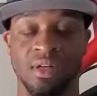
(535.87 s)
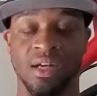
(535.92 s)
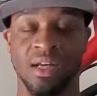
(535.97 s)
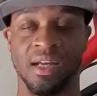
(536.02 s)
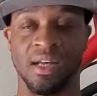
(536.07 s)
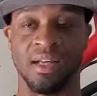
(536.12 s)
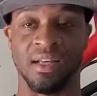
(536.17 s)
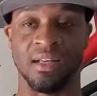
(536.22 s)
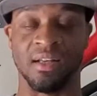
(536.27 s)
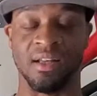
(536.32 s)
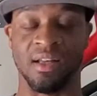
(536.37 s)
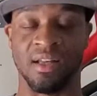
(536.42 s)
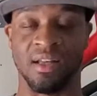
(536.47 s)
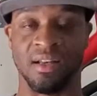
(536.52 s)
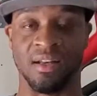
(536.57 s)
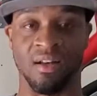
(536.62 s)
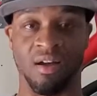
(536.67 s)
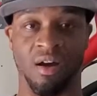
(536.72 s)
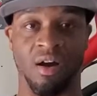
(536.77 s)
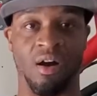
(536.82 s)

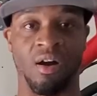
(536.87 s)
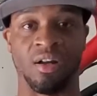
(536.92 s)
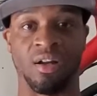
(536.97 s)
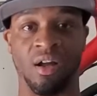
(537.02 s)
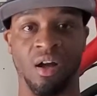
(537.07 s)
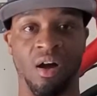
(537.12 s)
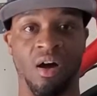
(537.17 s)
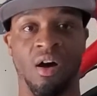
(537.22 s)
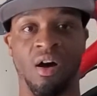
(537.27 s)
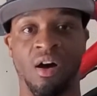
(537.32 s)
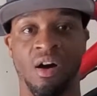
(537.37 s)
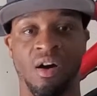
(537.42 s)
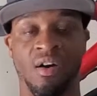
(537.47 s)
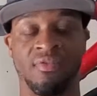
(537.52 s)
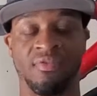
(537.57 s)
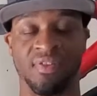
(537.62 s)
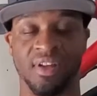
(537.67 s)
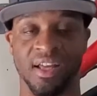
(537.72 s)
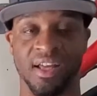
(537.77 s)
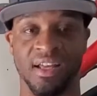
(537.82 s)
and on or
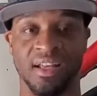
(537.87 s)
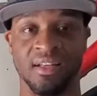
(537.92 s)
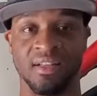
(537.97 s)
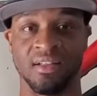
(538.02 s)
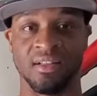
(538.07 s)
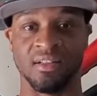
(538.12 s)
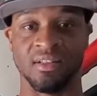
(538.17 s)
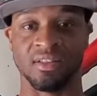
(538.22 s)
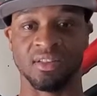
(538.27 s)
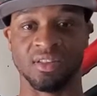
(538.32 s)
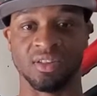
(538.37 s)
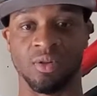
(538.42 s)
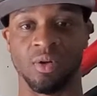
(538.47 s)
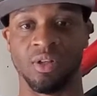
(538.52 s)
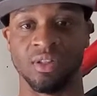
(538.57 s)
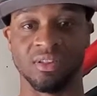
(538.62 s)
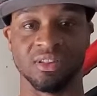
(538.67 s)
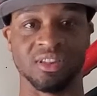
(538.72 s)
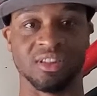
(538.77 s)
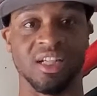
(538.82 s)
off and the
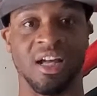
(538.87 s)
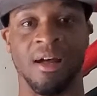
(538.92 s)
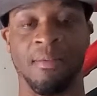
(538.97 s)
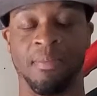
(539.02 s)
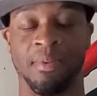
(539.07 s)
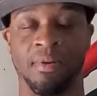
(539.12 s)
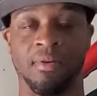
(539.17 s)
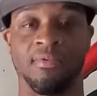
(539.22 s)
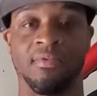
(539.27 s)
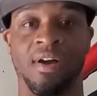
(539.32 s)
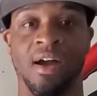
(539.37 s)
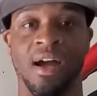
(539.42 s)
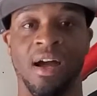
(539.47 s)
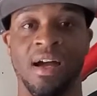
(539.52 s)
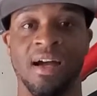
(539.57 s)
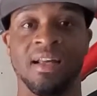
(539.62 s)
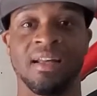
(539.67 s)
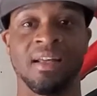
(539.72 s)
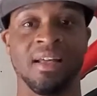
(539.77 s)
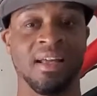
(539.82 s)
start and stop of the
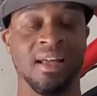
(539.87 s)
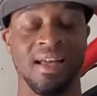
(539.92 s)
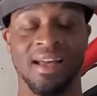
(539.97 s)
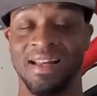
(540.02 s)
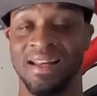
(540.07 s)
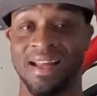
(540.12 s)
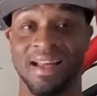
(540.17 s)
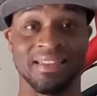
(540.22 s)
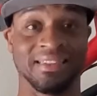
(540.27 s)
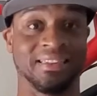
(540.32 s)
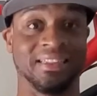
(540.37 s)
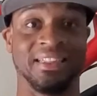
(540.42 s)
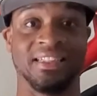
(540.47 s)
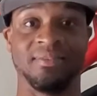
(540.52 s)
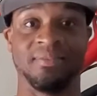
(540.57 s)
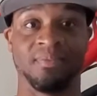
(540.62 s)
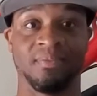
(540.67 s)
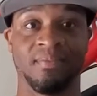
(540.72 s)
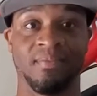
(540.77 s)
ride, and that's it.